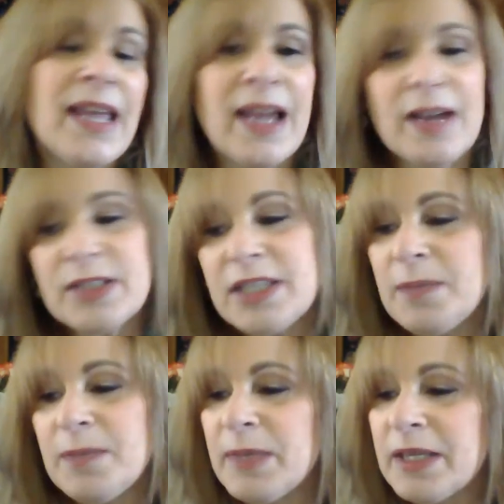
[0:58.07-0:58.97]

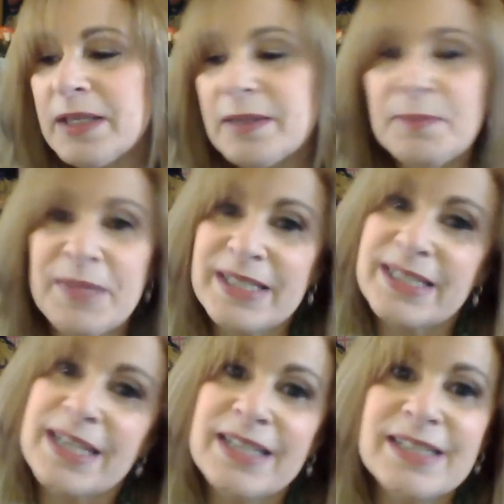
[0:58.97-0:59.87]
housekeeping
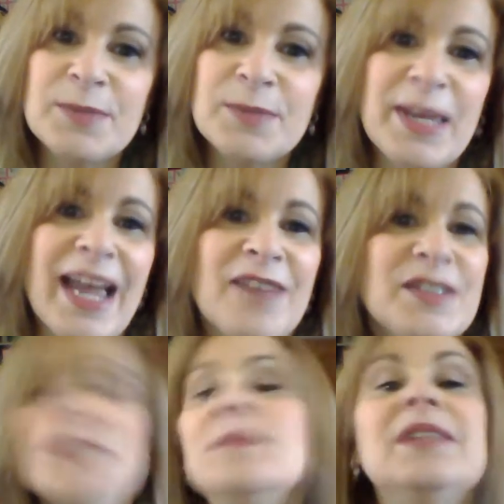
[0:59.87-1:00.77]
business. We have
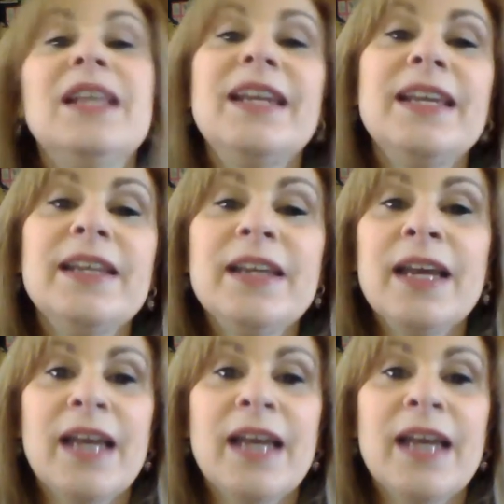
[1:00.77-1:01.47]
some knitting.